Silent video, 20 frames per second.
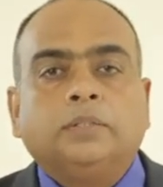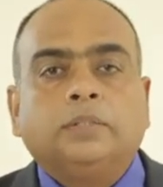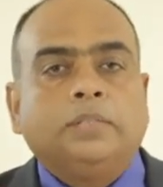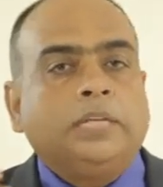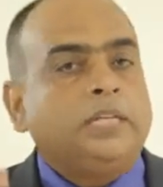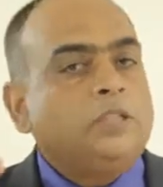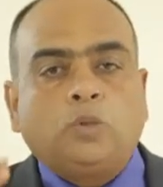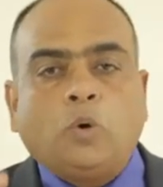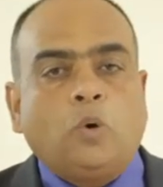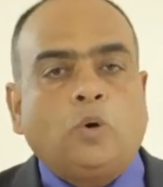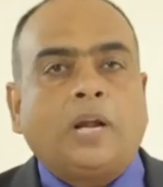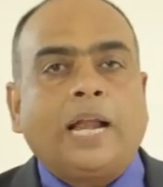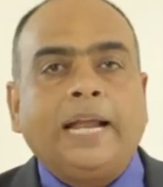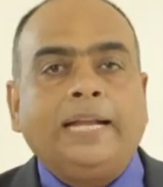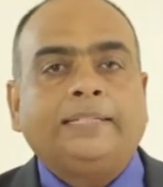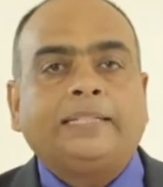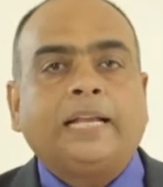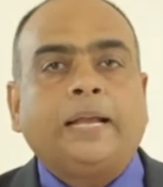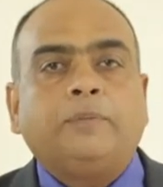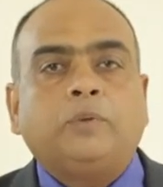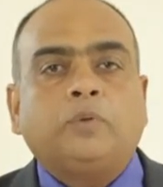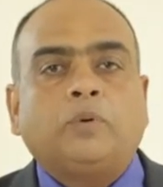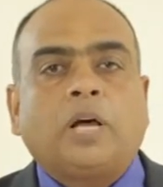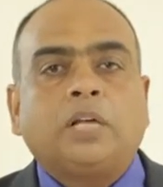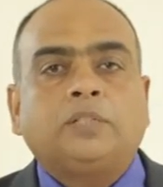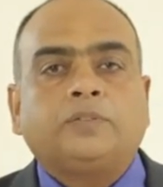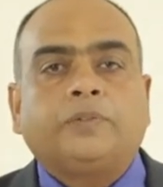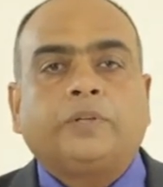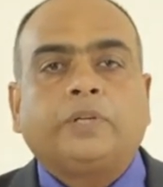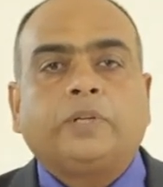There is no right time to
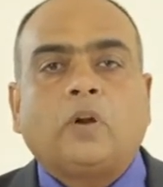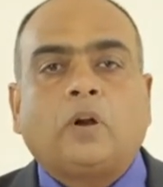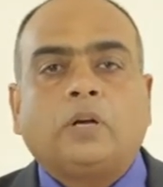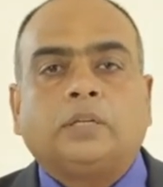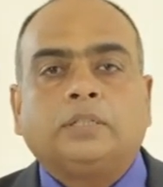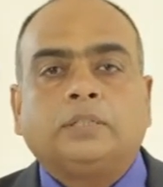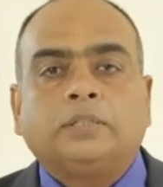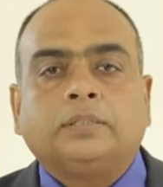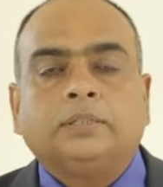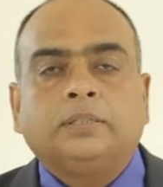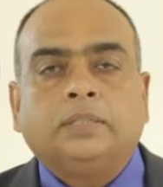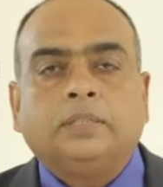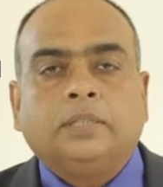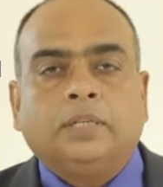ask for an order.